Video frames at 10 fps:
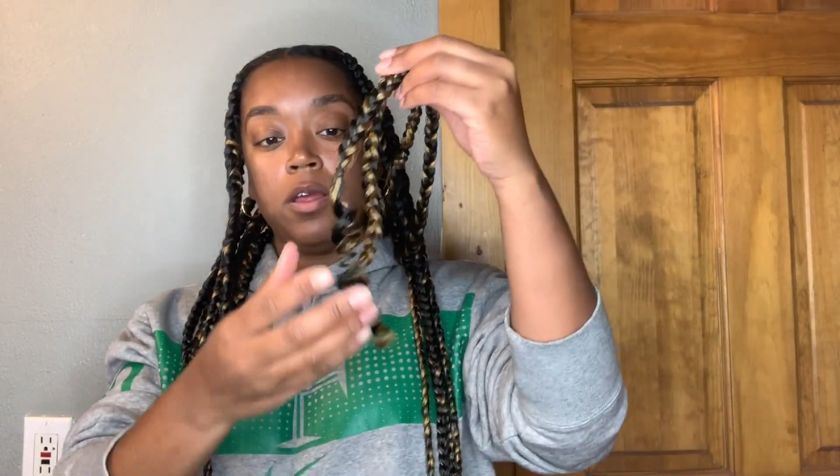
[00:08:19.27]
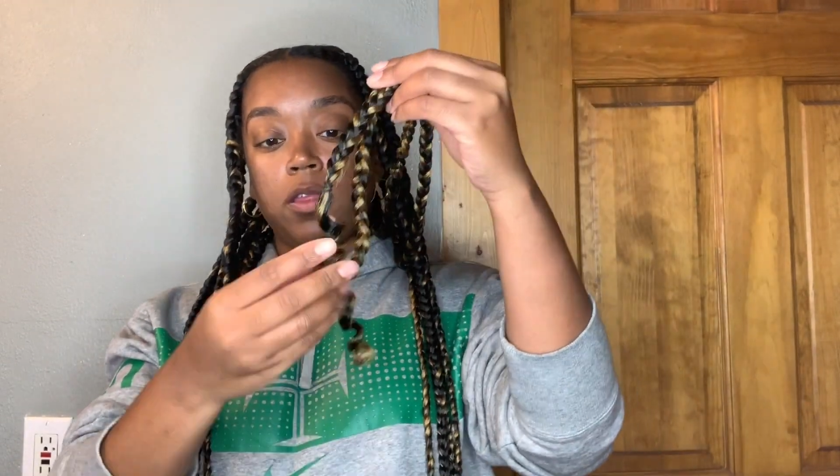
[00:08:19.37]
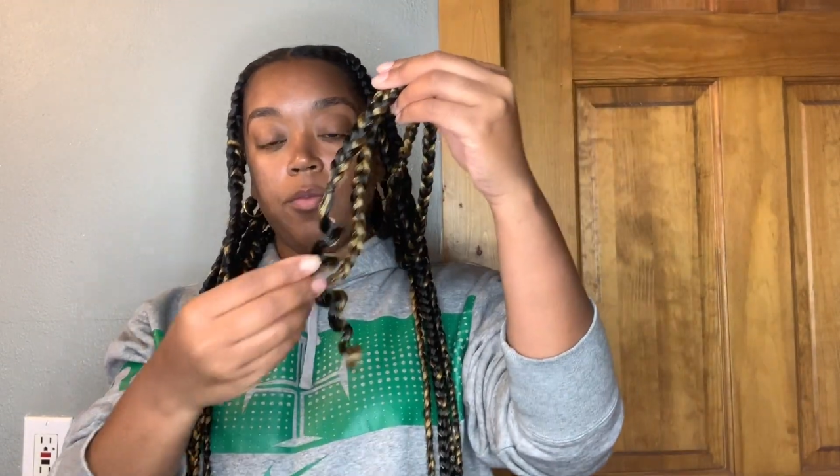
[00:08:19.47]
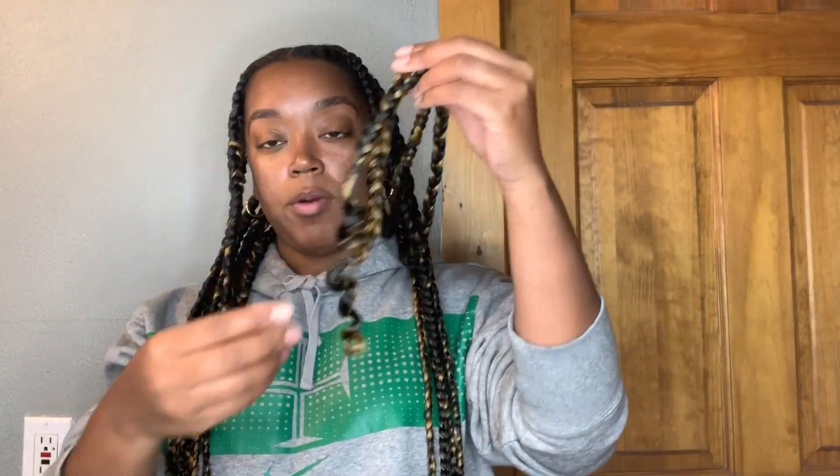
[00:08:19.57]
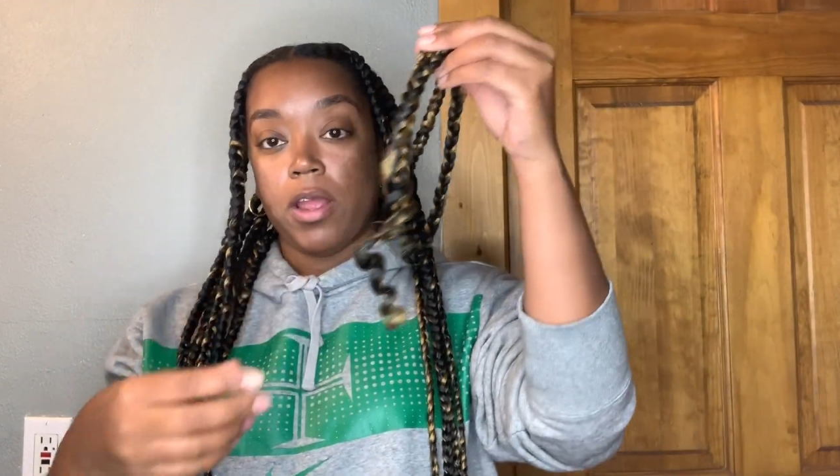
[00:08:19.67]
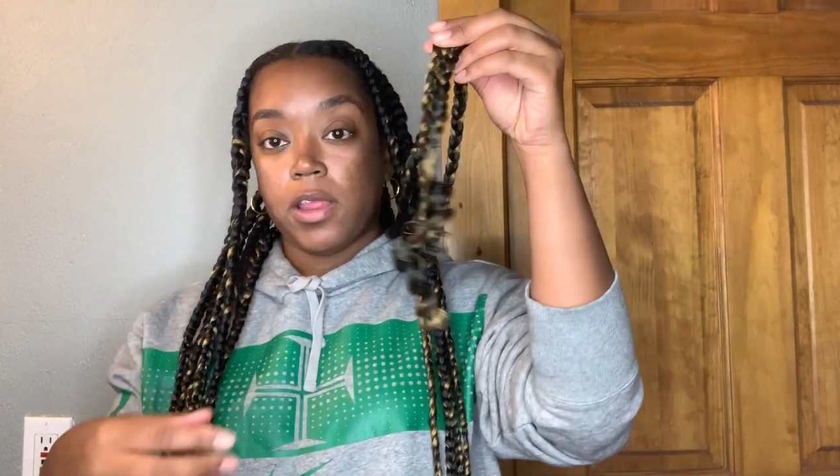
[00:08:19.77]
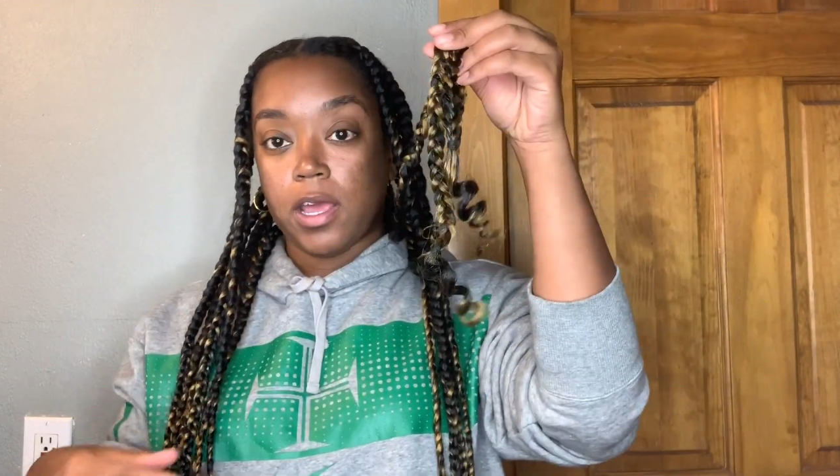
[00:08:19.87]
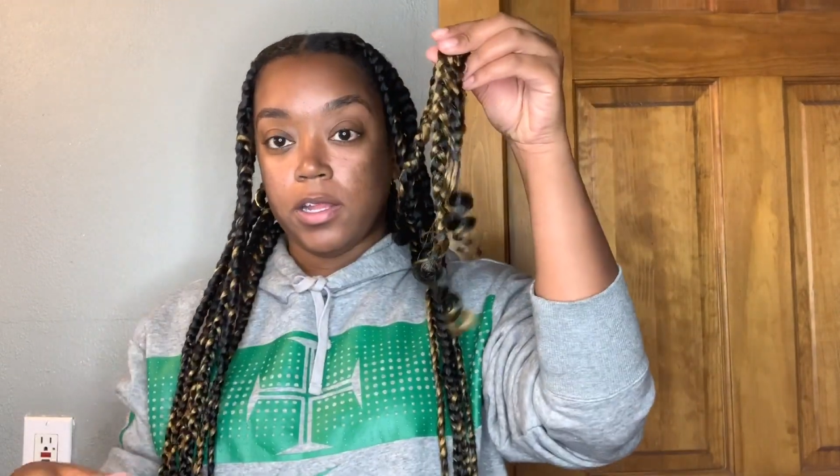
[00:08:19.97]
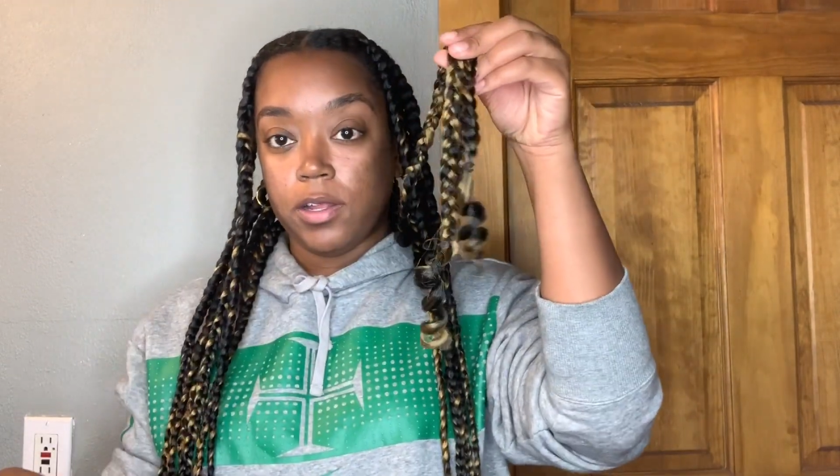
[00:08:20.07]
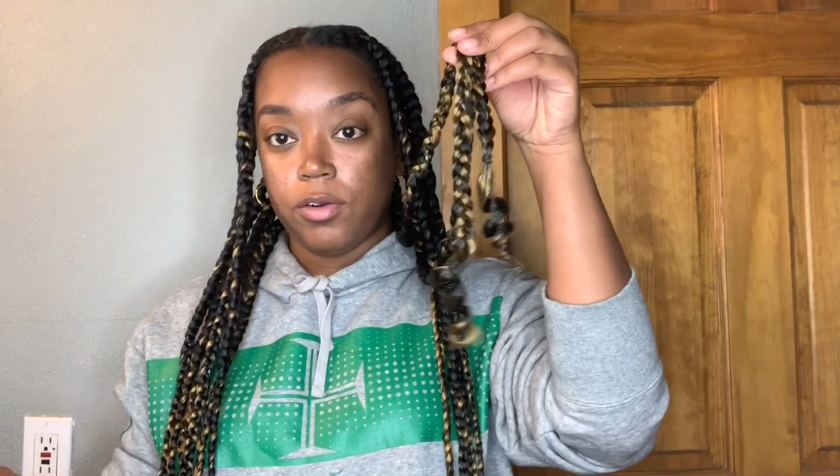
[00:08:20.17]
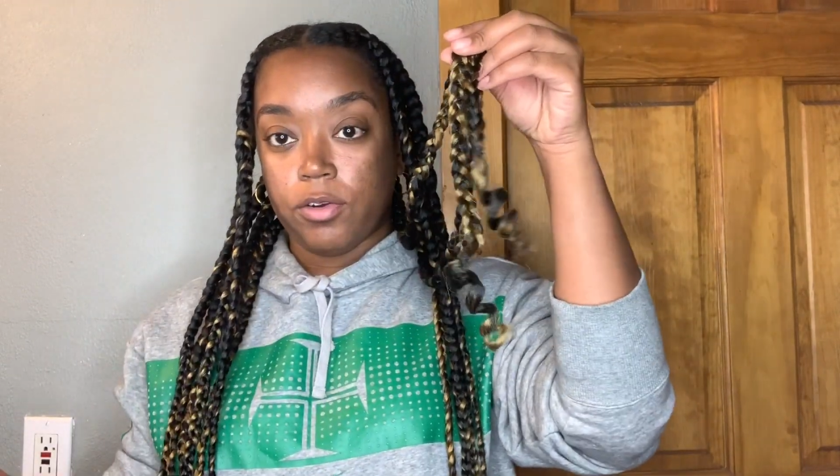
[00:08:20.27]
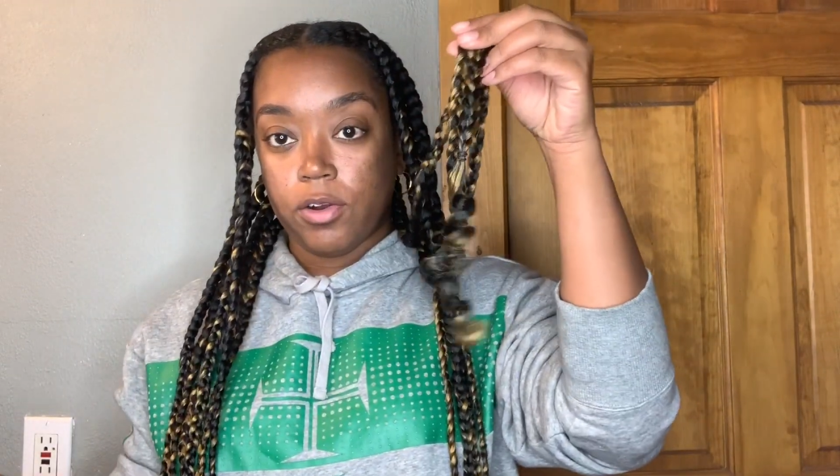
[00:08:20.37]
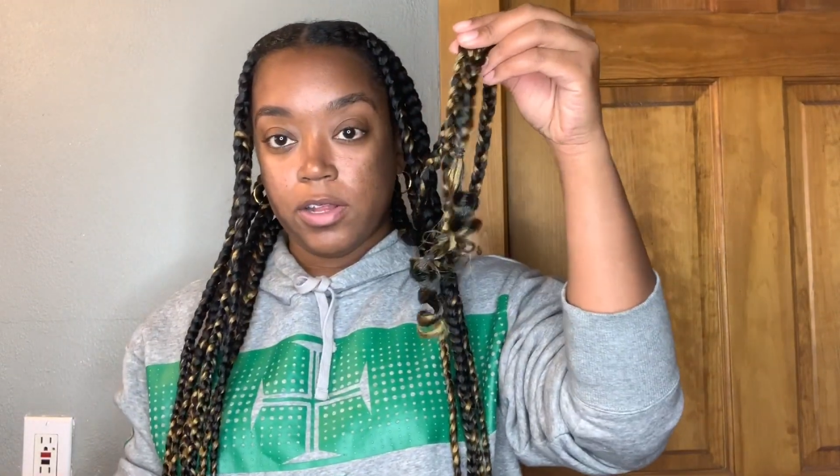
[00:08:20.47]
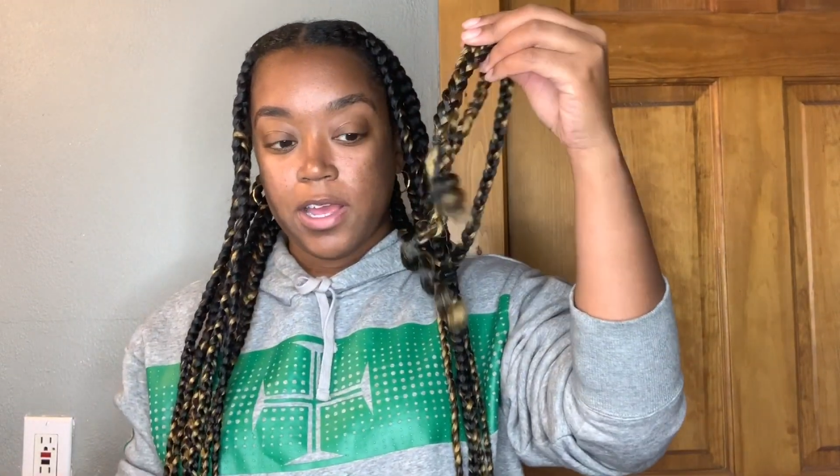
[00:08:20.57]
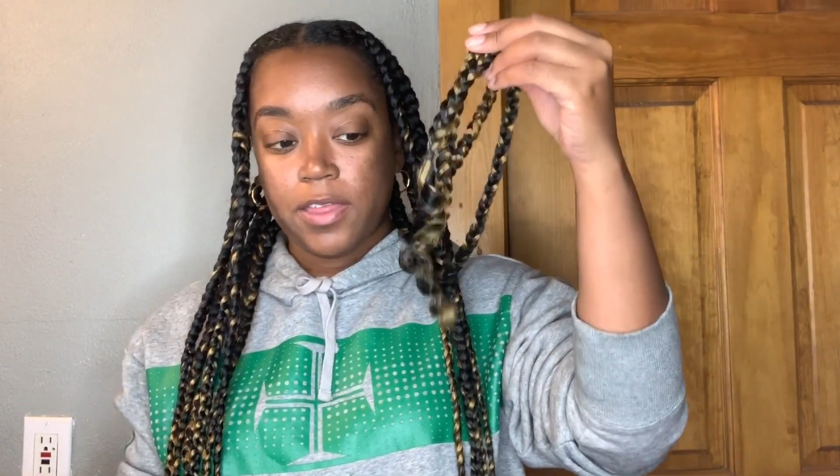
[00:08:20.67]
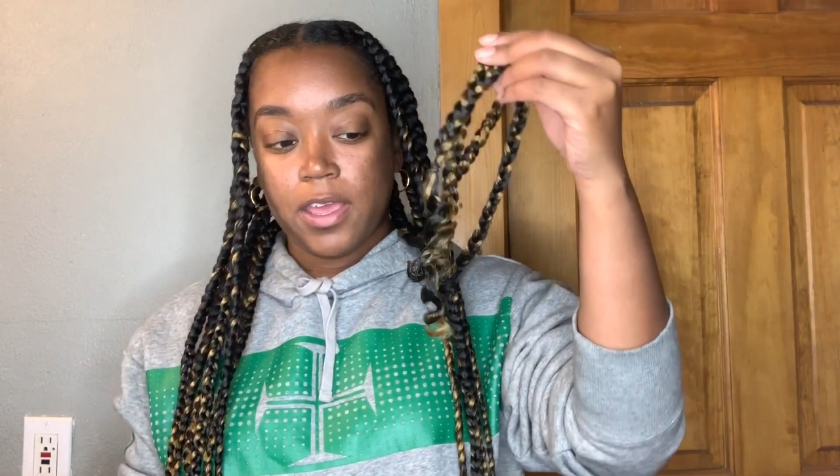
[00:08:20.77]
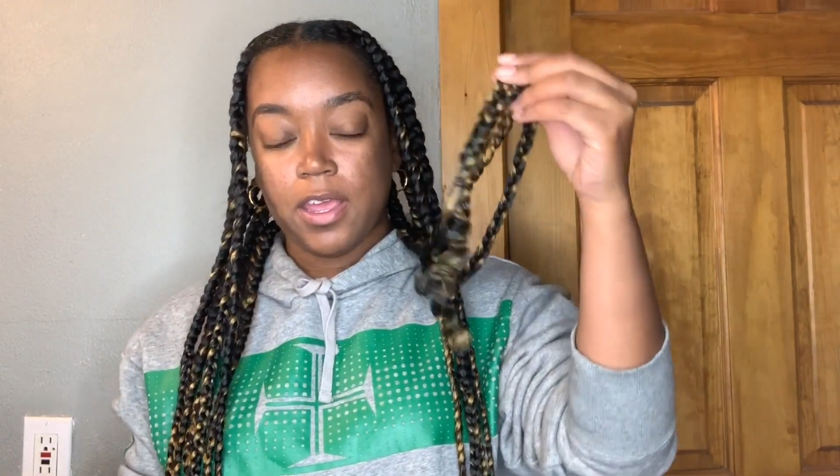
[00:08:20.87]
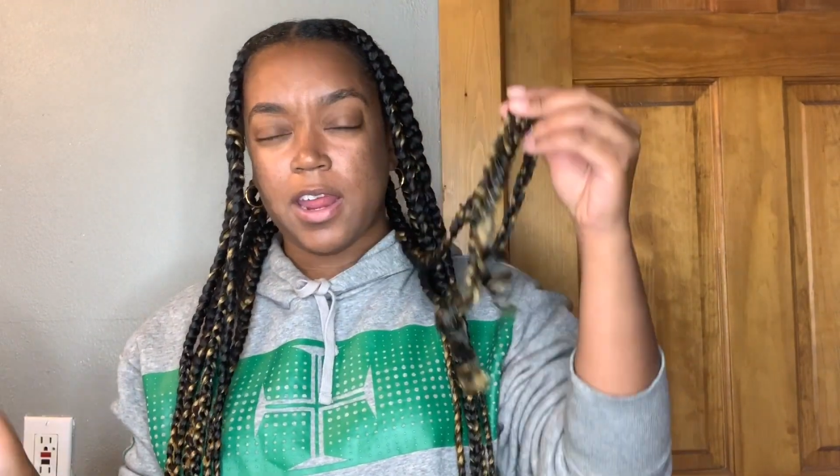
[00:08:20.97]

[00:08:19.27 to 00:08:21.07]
the braid like a little curl at the end.